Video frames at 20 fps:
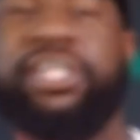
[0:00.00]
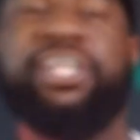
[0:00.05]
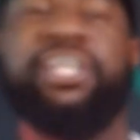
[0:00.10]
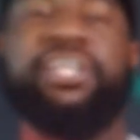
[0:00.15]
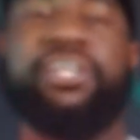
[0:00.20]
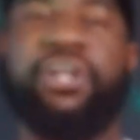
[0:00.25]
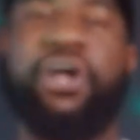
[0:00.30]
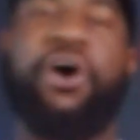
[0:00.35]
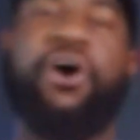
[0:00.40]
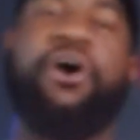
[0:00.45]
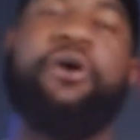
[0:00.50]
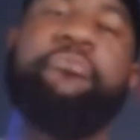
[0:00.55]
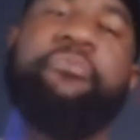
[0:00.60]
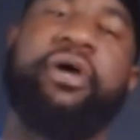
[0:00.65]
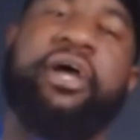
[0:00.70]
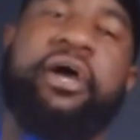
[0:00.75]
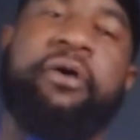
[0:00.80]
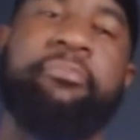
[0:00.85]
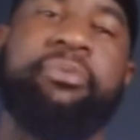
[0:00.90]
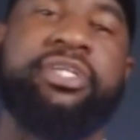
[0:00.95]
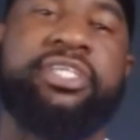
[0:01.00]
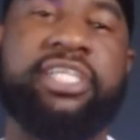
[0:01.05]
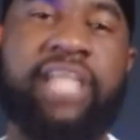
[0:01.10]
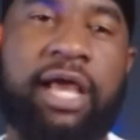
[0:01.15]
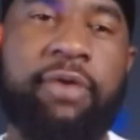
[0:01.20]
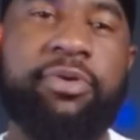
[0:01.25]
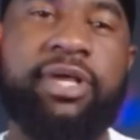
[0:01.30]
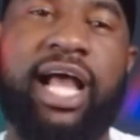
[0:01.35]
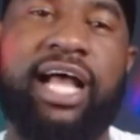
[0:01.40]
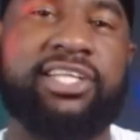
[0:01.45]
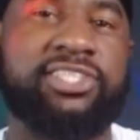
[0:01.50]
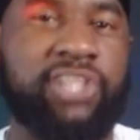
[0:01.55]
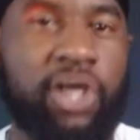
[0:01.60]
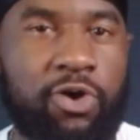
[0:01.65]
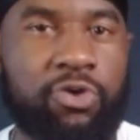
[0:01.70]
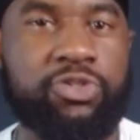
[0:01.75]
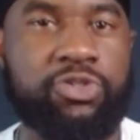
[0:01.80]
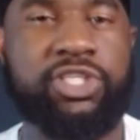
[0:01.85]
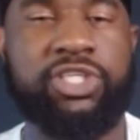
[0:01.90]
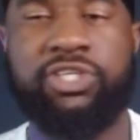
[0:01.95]
No, man, but today we got
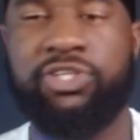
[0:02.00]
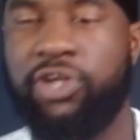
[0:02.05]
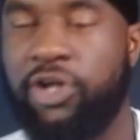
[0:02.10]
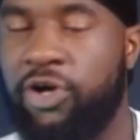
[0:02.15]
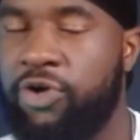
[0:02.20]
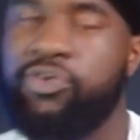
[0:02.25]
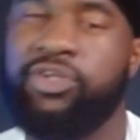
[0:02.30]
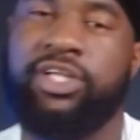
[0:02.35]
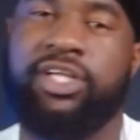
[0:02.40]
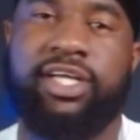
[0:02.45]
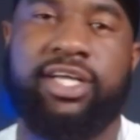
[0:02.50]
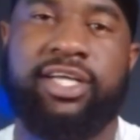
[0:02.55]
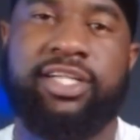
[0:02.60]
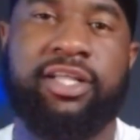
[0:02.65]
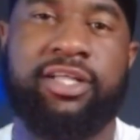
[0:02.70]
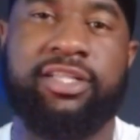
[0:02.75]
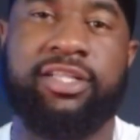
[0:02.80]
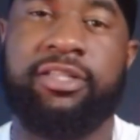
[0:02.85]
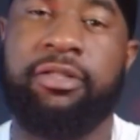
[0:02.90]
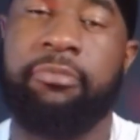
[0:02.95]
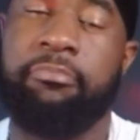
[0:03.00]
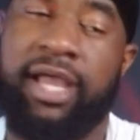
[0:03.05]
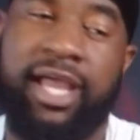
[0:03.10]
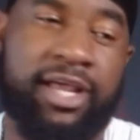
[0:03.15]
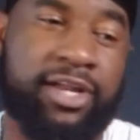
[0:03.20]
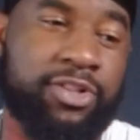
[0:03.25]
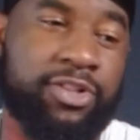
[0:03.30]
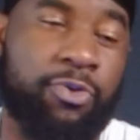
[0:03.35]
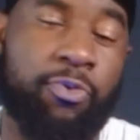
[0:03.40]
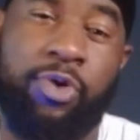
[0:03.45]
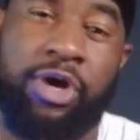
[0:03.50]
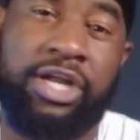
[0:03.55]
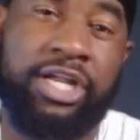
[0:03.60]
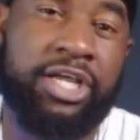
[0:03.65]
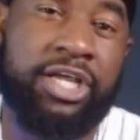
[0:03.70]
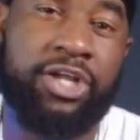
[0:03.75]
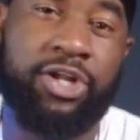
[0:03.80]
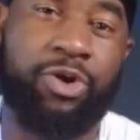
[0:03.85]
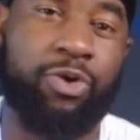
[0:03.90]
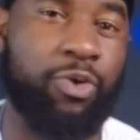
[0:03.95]
Toji, you know, the man of the
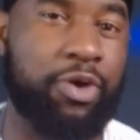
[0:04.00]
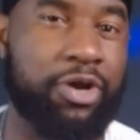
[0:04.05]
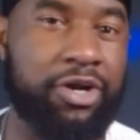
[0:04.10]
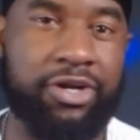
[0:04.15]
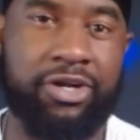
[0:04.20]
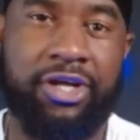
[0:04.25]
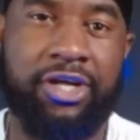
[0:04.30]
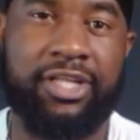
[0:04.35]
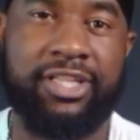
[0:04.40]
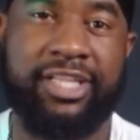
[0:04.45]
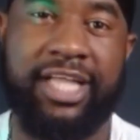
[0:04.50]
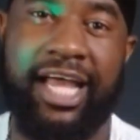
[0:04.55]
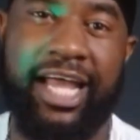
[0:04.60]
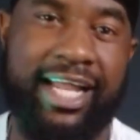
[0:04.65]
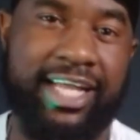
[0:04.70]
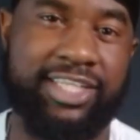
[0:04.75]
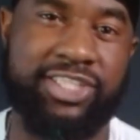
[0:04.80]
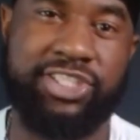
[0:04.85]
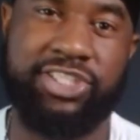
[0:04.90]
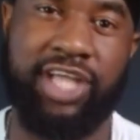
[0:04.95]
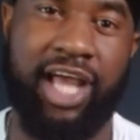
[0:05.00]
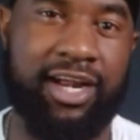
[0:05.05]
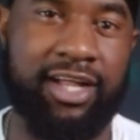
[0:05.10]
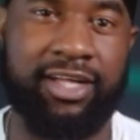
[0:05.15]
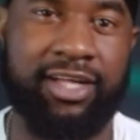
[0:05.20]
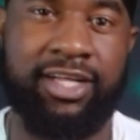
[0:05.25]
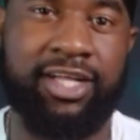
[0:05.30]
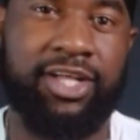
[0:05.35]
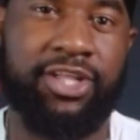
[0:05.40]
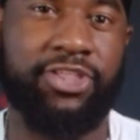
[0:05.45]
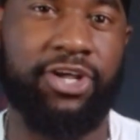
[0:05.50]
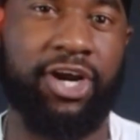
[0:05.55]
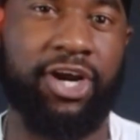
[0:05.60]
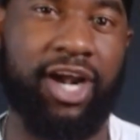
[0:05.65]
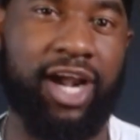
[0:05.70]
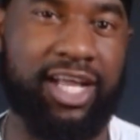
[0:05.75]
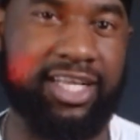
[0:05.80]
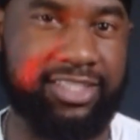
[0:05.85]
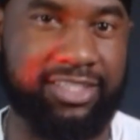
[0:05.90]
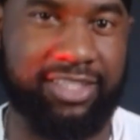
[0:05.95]
one-hitter quitter, the headshotter, the
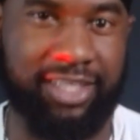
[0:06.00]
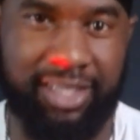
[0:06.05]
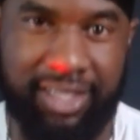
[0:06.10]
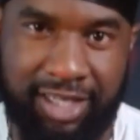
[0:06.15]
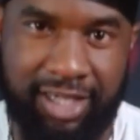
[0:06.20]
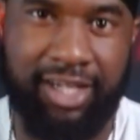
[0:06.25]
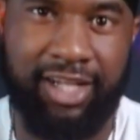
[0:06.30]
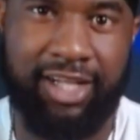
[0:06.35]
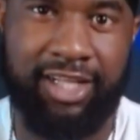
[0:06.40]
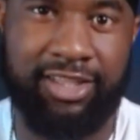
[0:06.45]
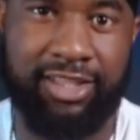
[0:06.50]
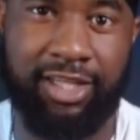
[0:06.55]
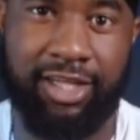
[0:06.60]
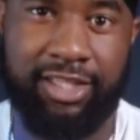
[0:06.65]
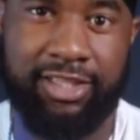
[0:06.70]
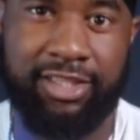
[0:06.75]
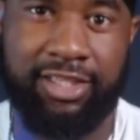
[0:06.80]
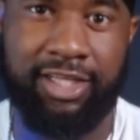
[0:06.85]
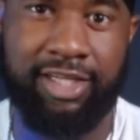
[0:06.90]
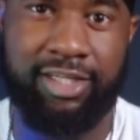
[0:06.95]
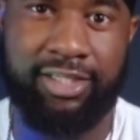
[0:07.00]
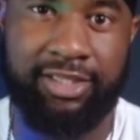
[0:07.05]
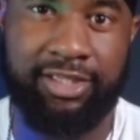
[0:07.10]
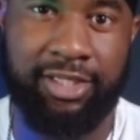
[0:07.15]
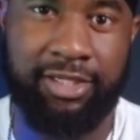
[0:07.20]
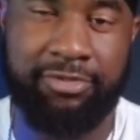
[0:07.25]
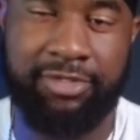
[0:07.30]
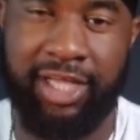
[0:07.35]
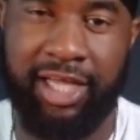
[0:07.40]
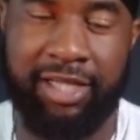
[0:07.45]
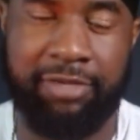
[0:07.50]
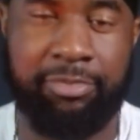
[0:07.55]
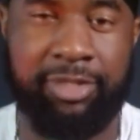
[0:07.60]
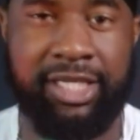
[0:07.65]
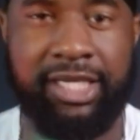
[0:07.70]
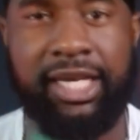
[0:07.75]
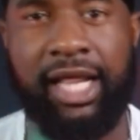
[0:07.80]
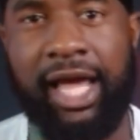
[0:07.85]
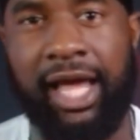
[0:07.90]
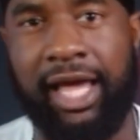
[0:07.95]
rasta, the
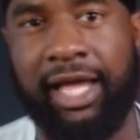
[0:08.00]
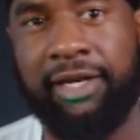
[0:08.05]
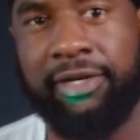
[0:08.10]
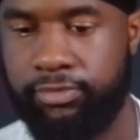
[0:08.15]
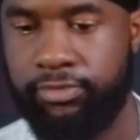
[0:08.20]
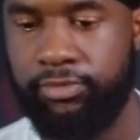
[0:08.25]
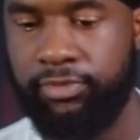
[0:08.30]
deadbeat dad,